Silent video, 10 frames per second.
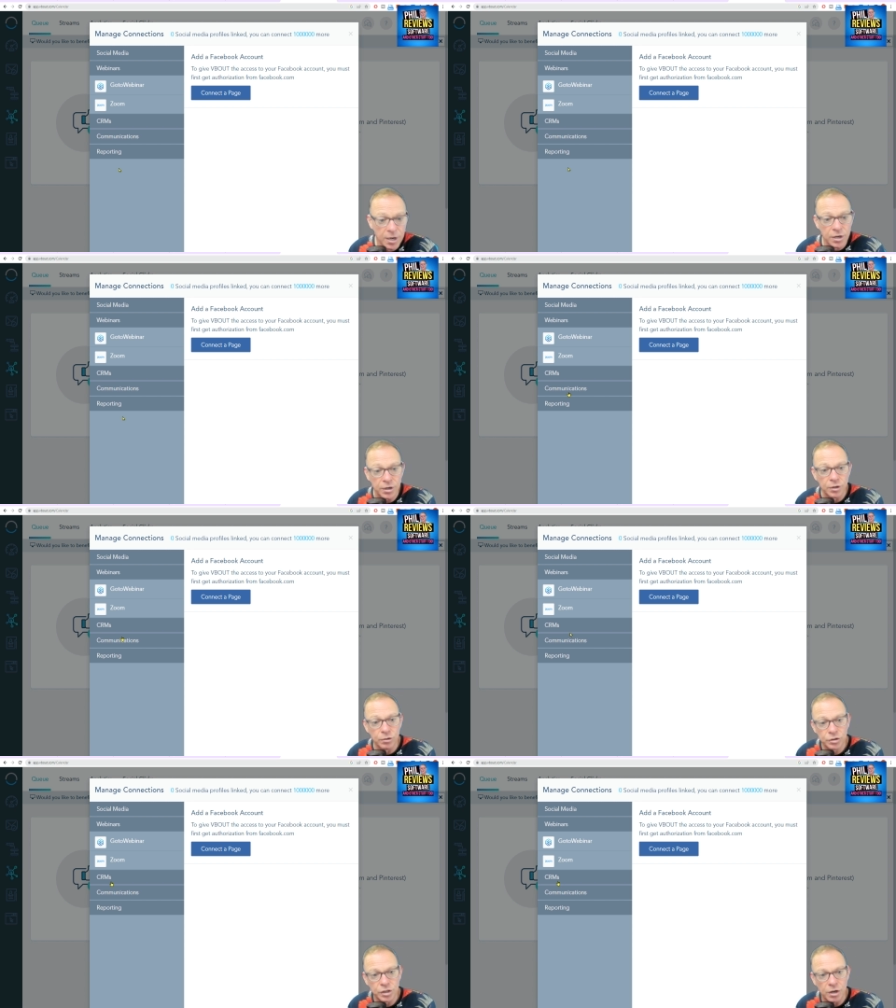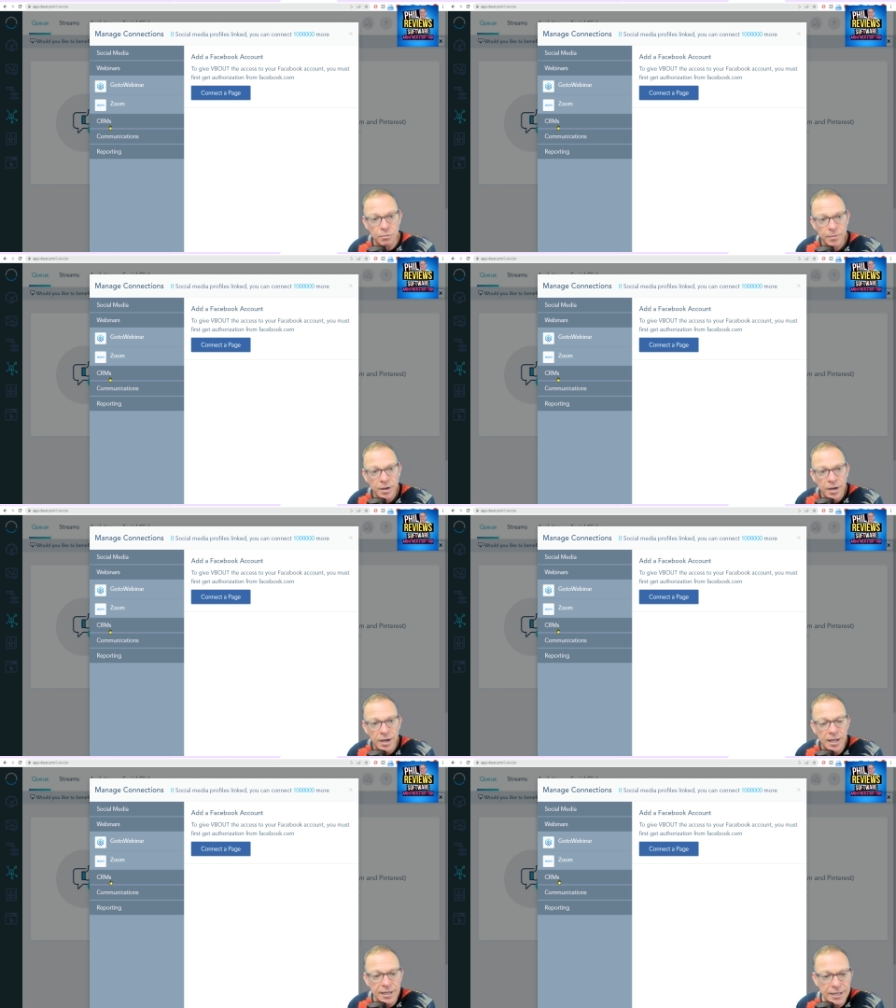You can also
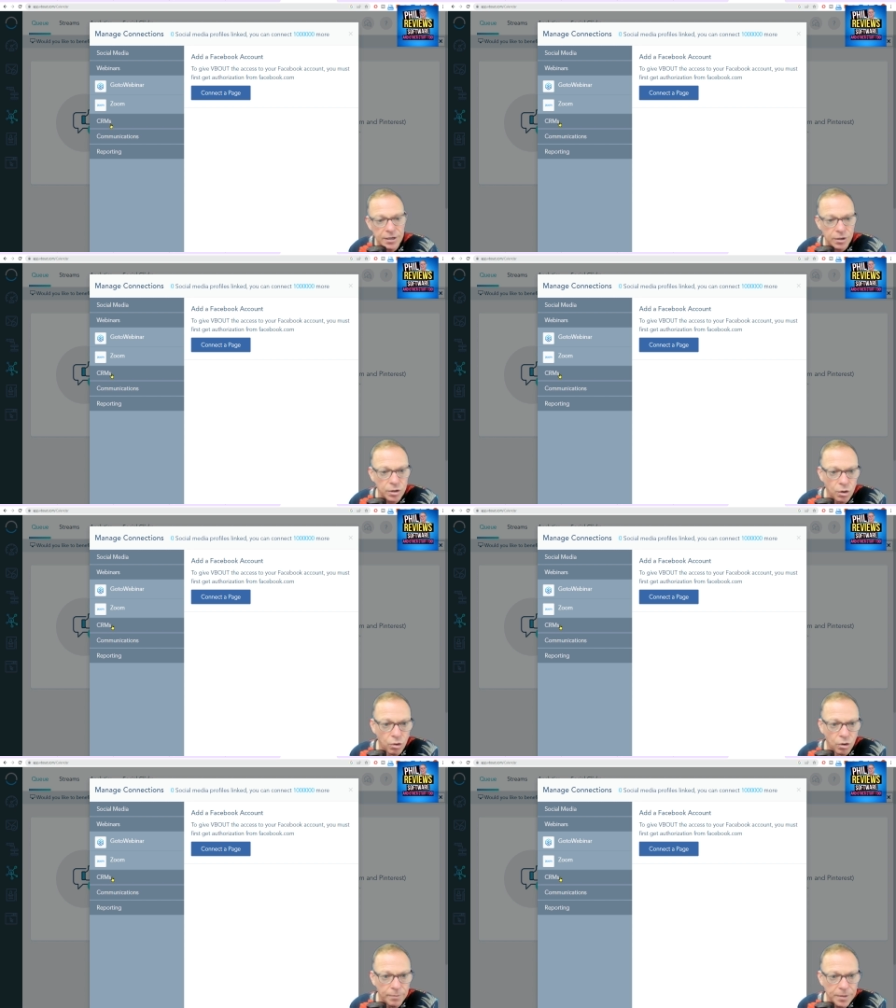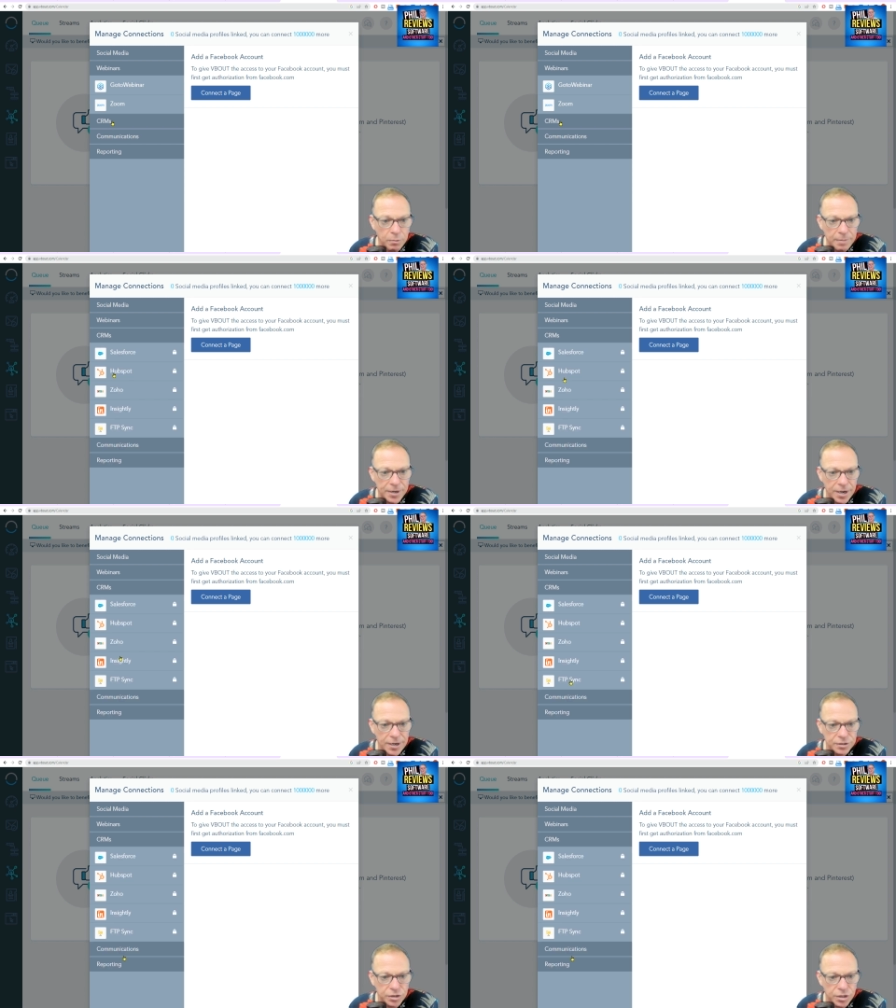uh, link your
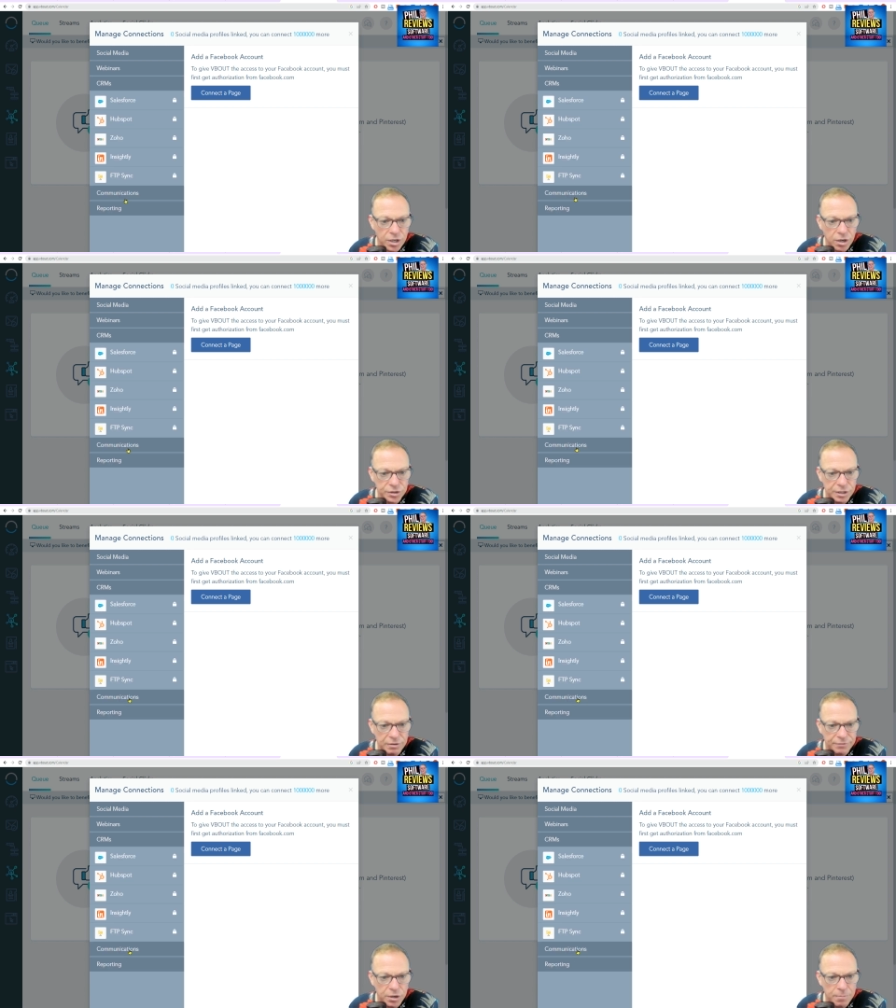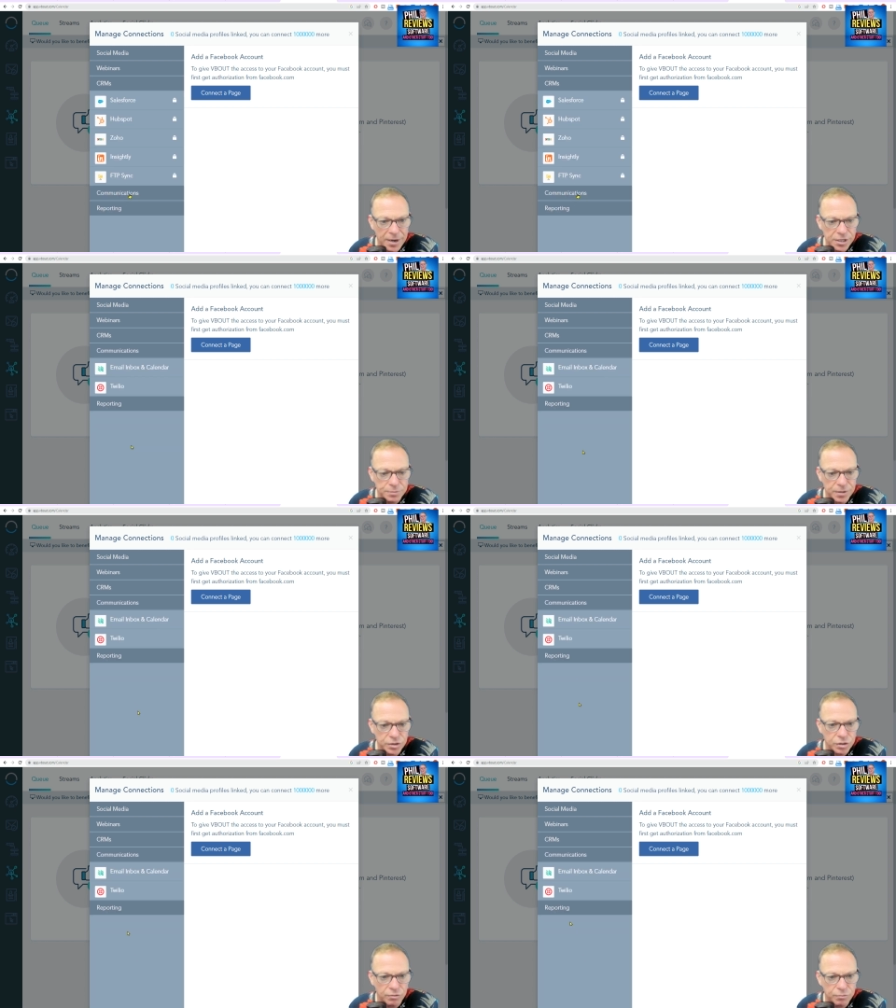webinars, your content revenue management
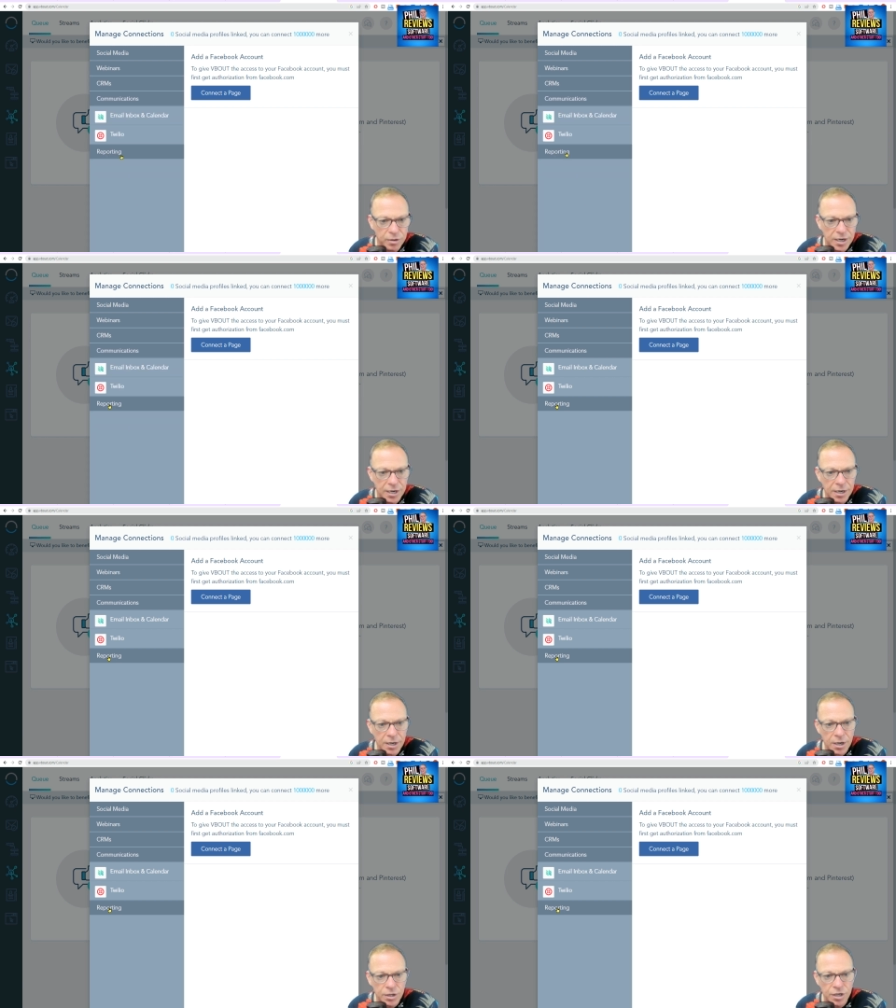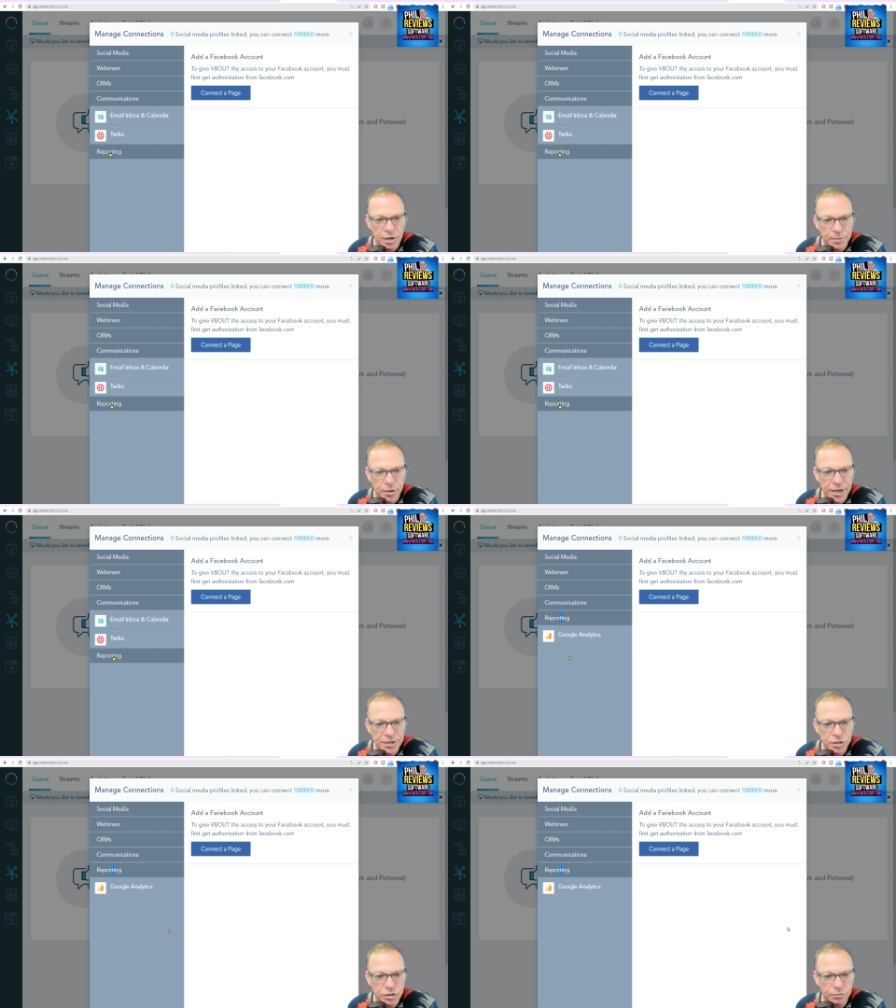software, your
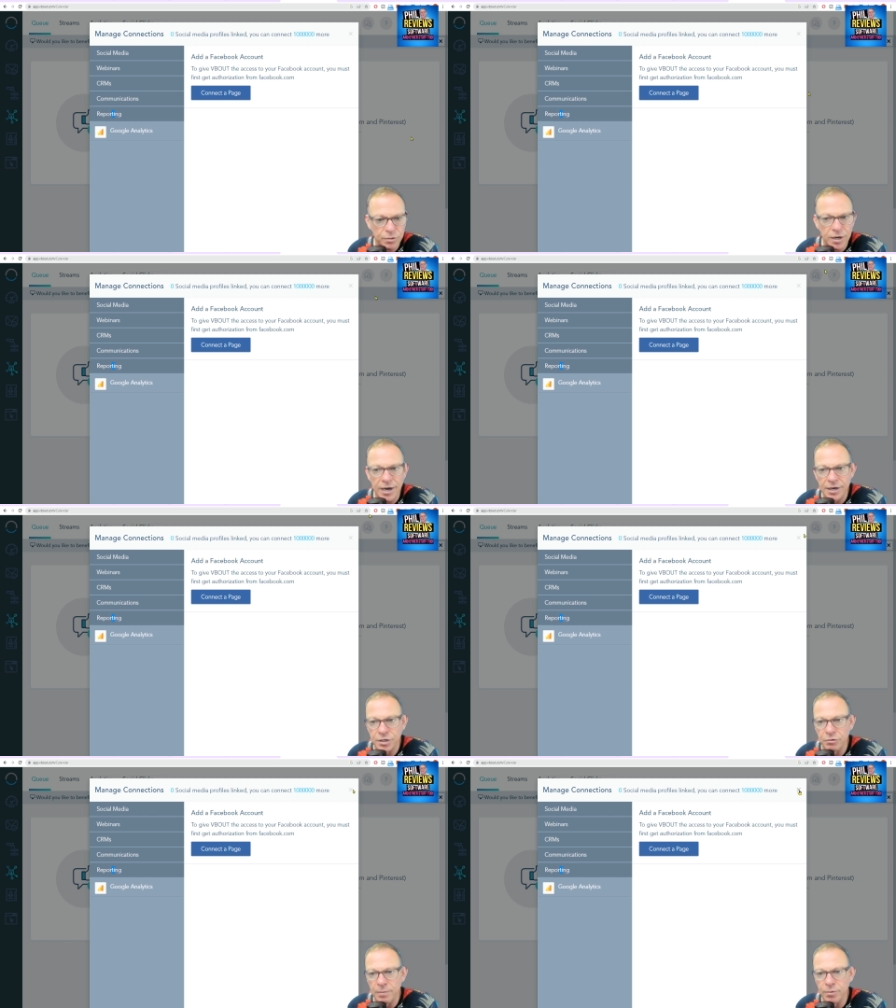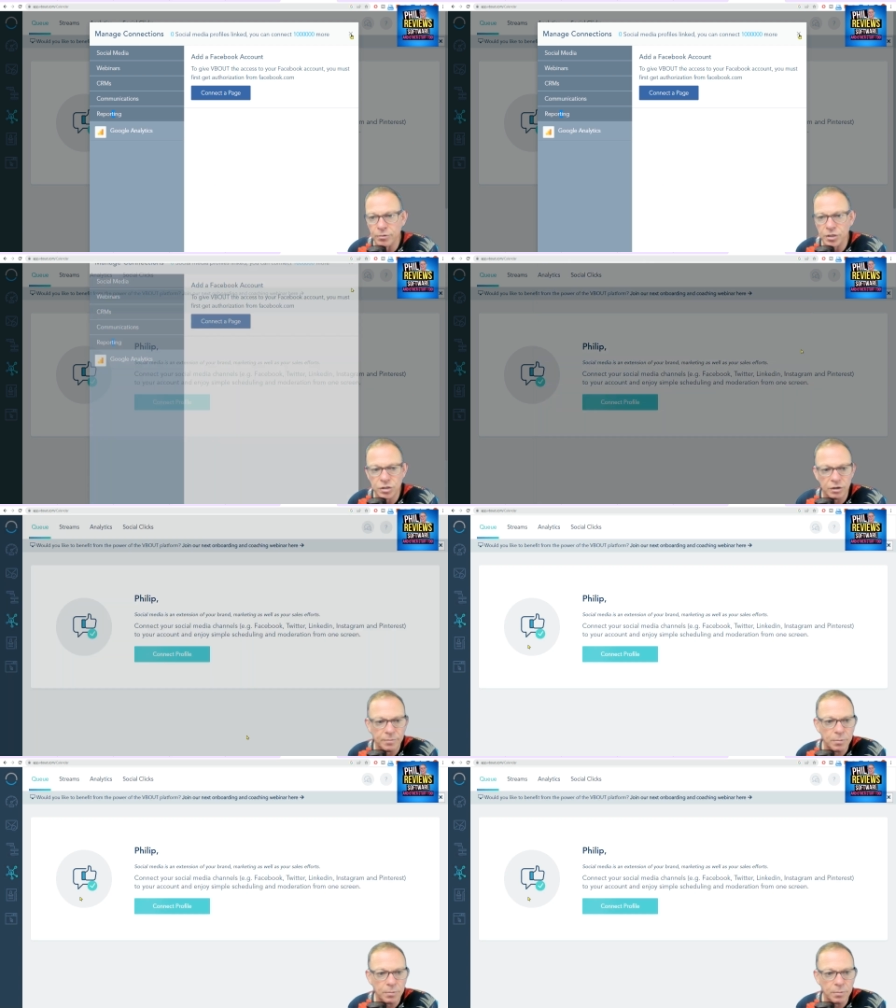communication software, and your reporting software.